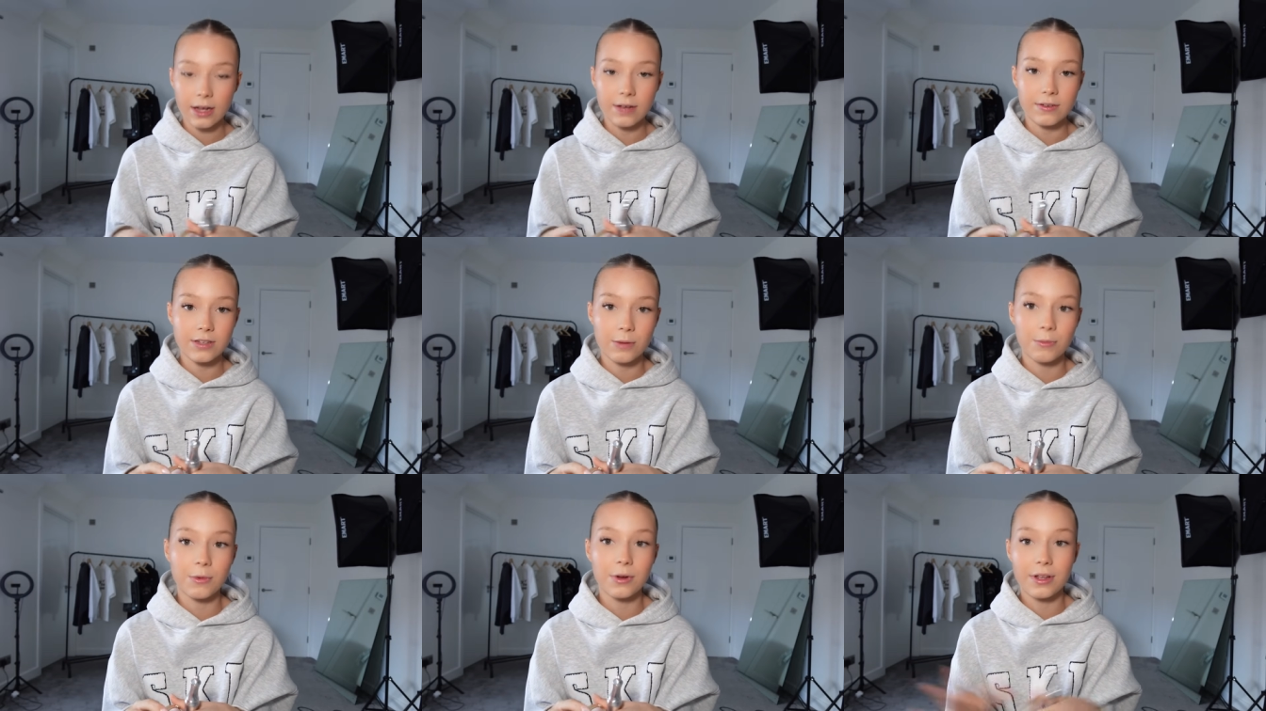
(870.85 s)
If
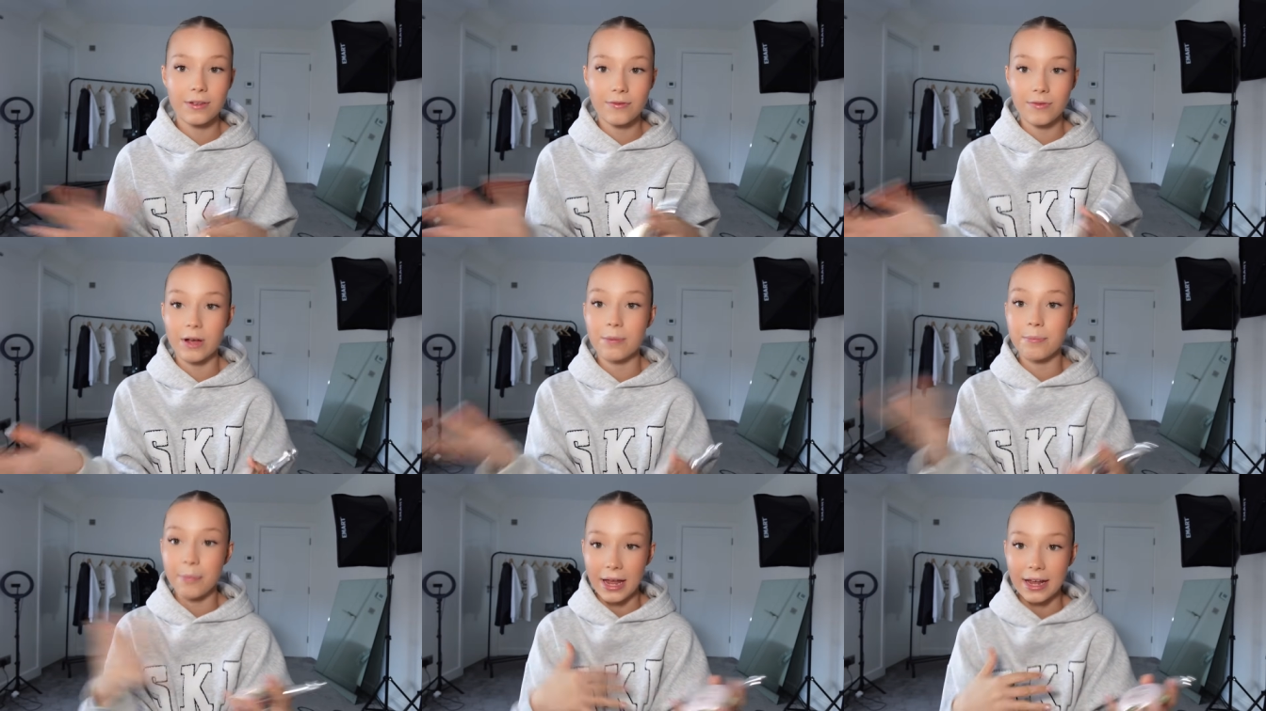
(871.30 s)
someone, if
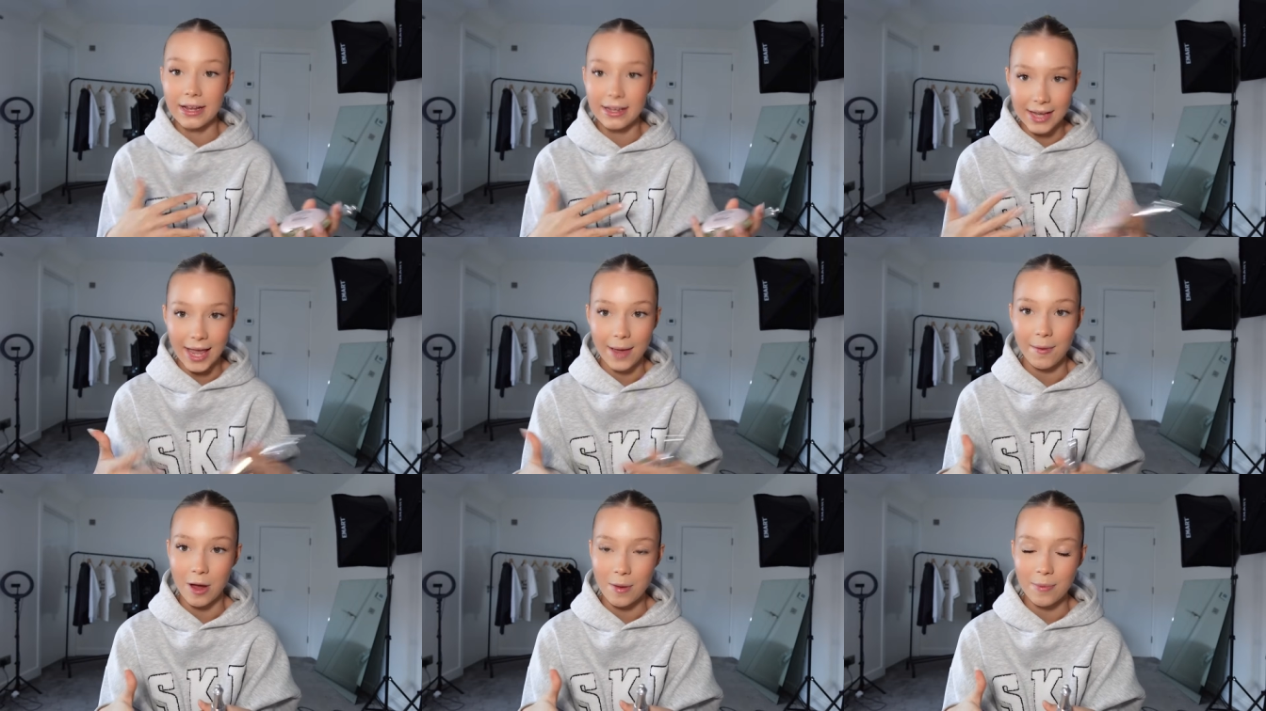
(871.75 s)
like bacon
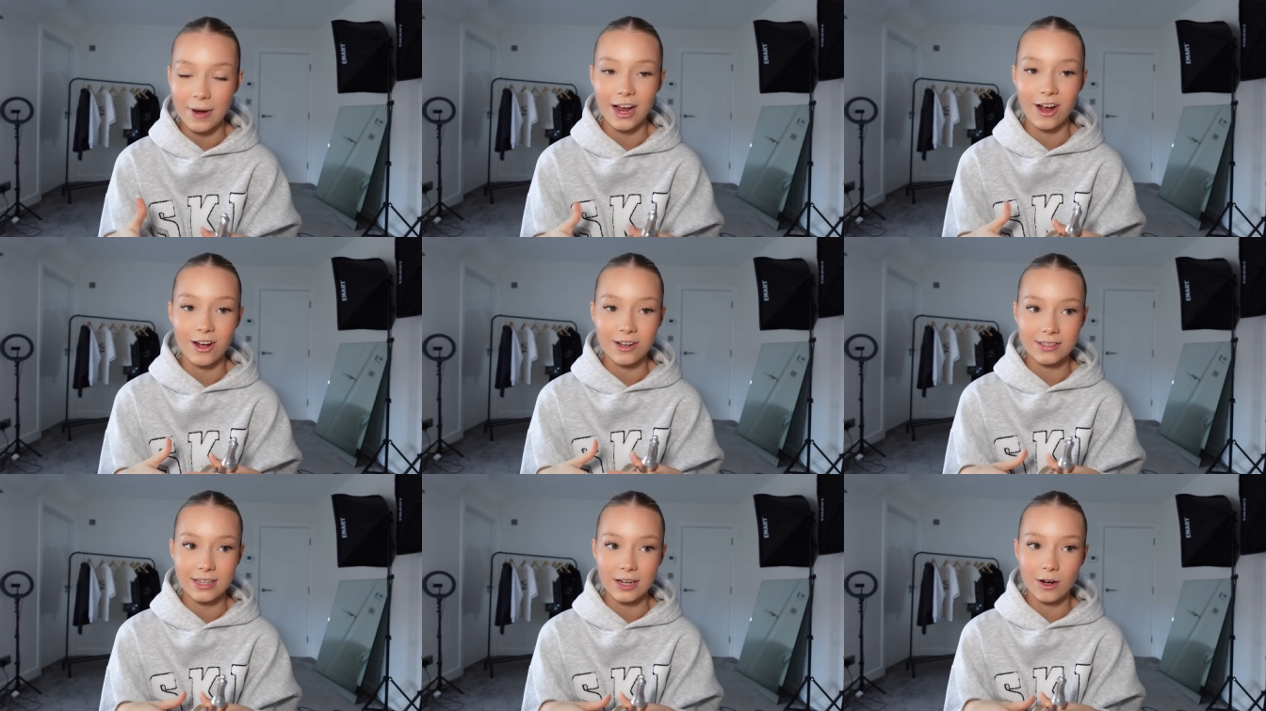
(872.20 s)
came out my plate,
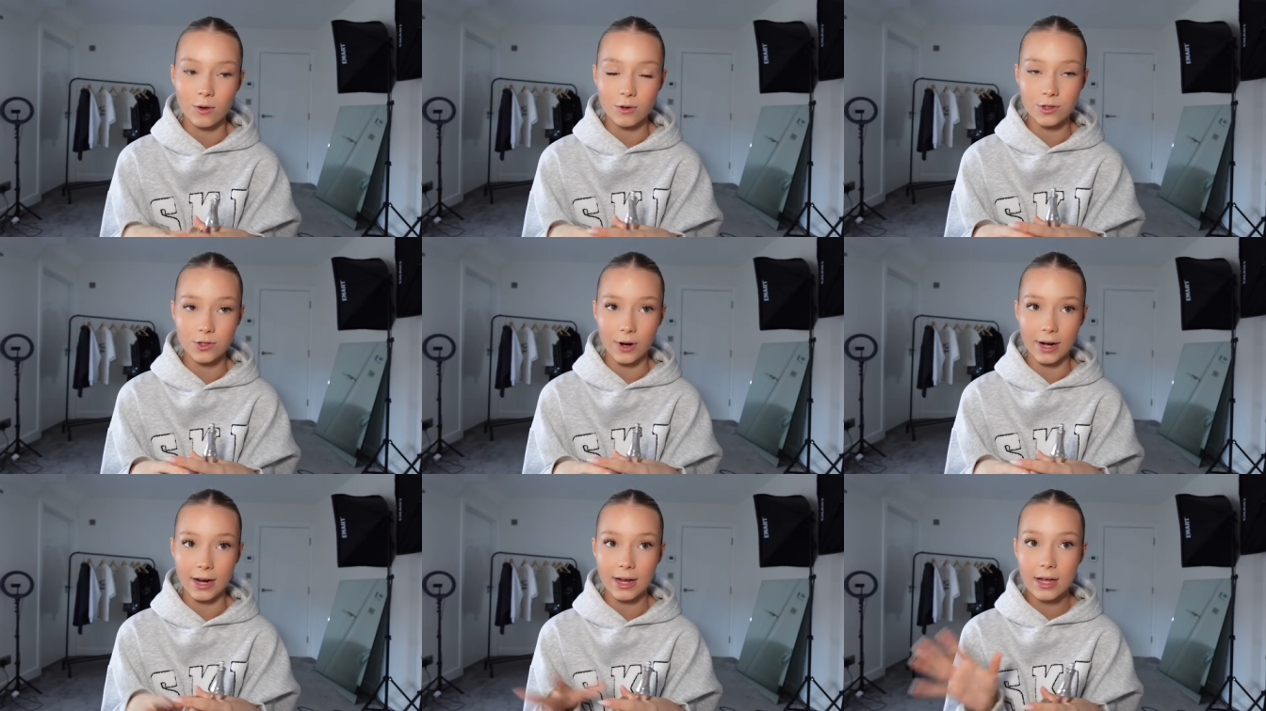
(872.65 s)
I'd say, oh,
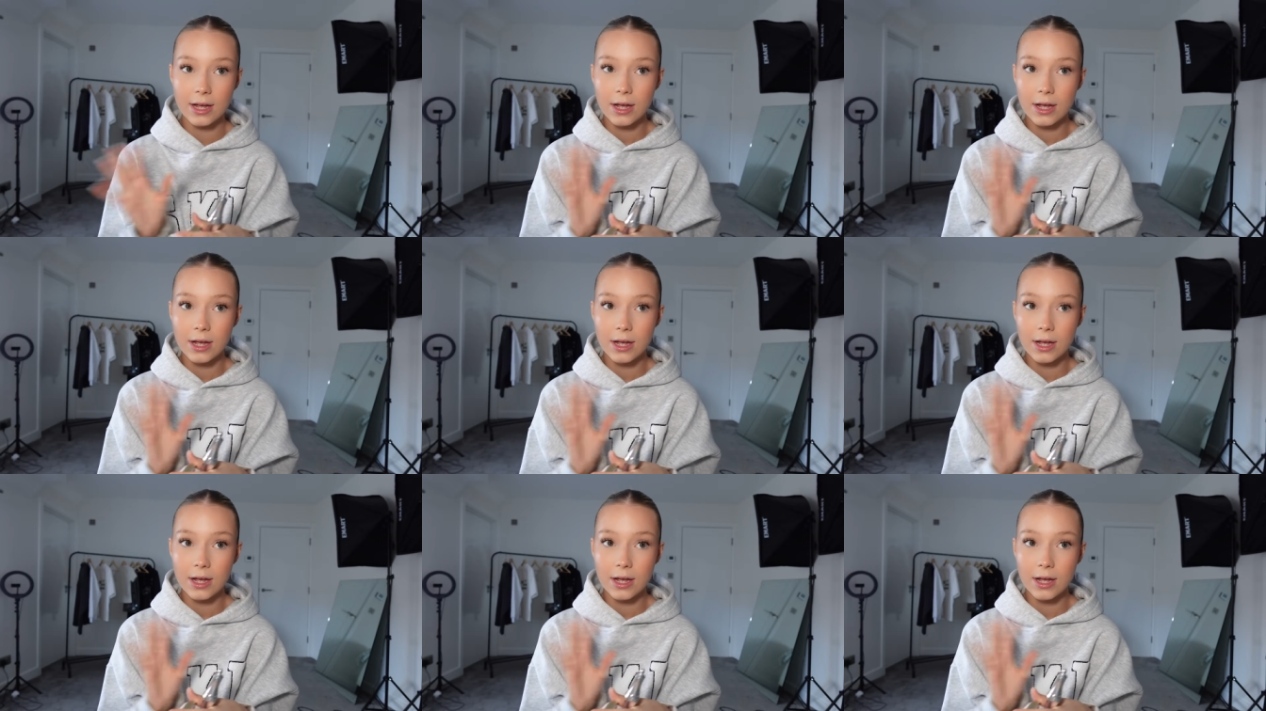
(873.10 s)
sorry,